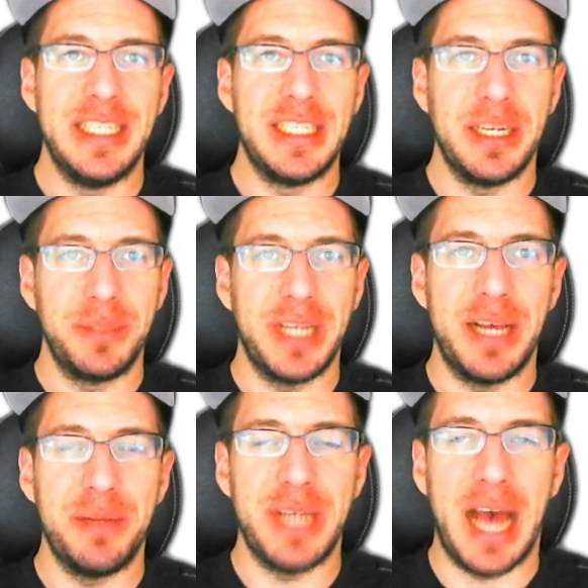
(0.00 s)

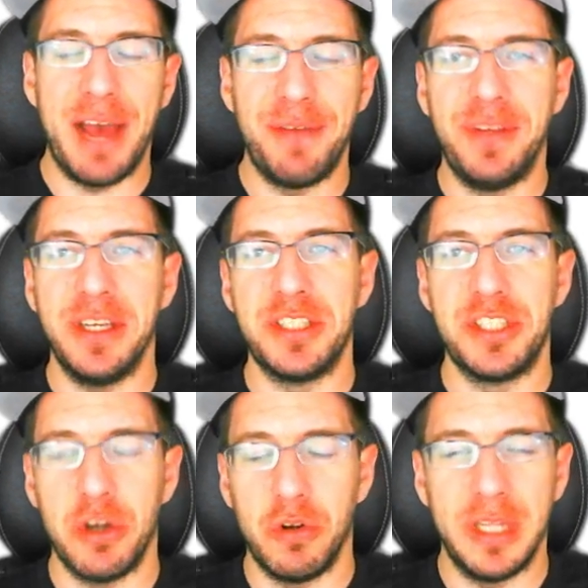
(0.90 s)
sometimes I feel
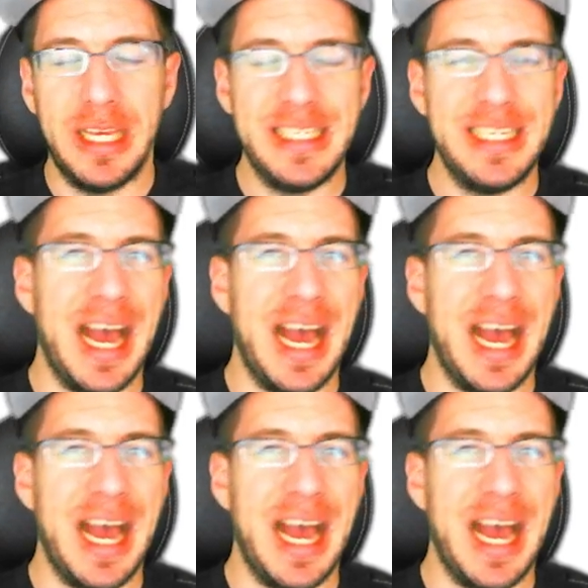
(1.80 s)
so lazy,